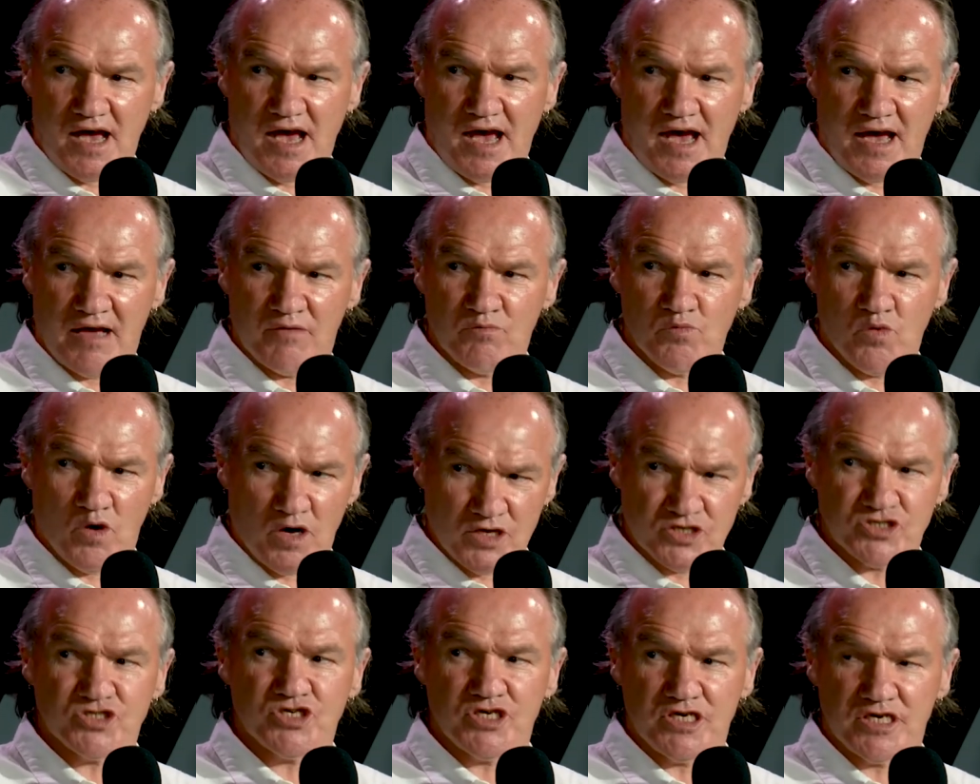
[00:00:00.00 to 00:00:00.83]
and
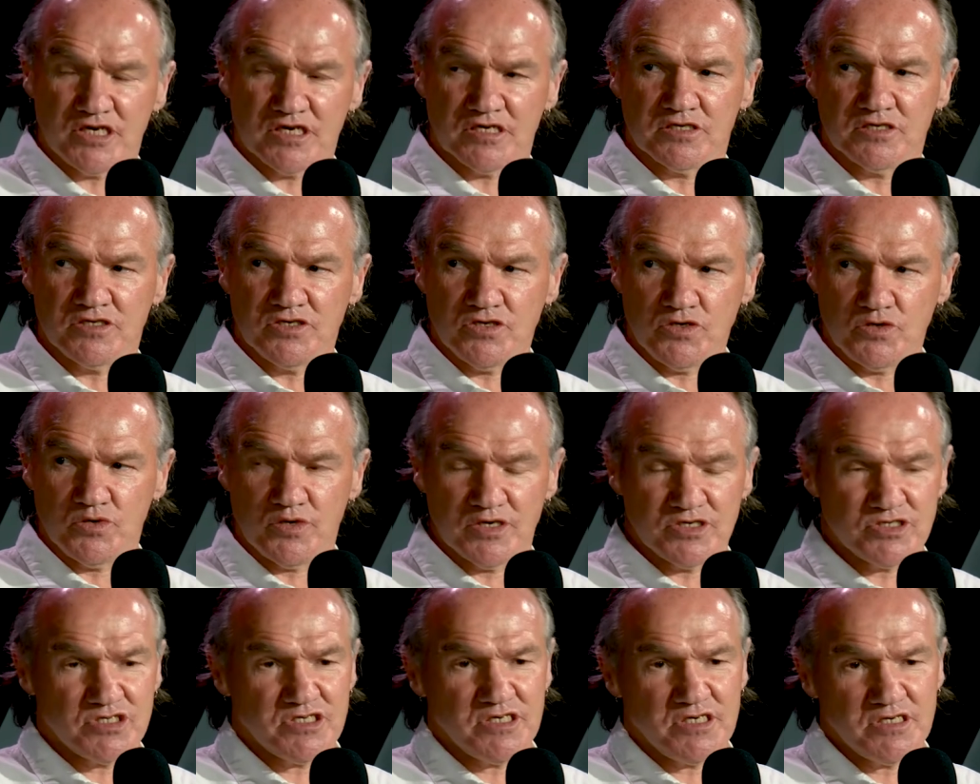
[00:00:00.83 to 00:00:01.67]
what she can do,
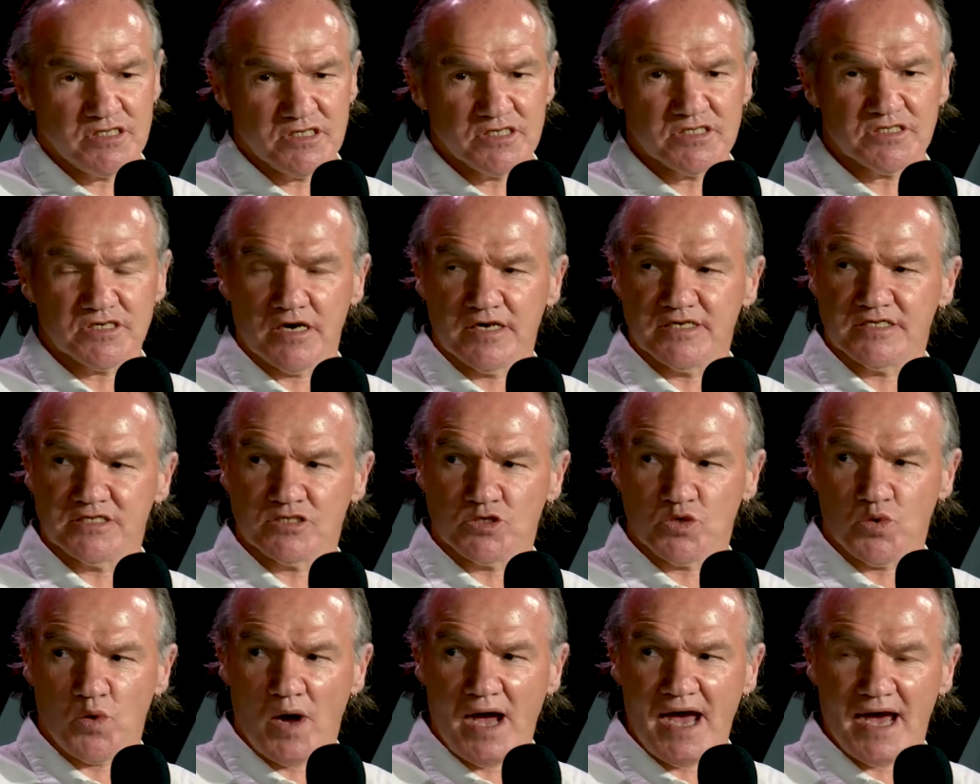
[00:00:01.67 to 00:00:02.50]
and she decides
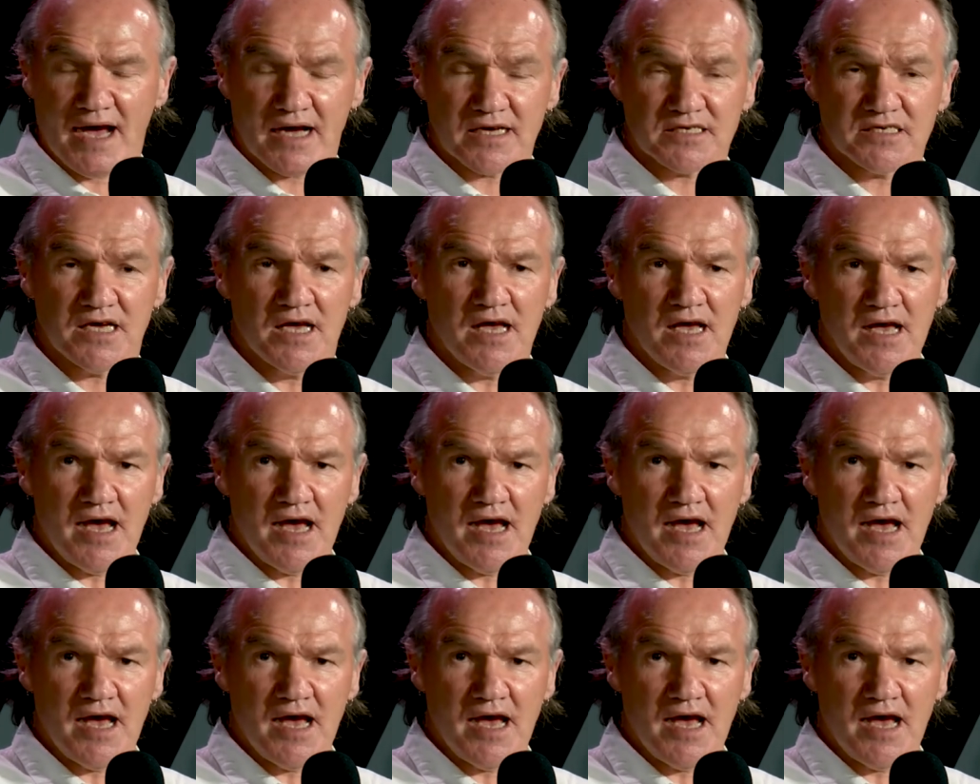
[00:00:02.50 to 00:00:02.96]
to act.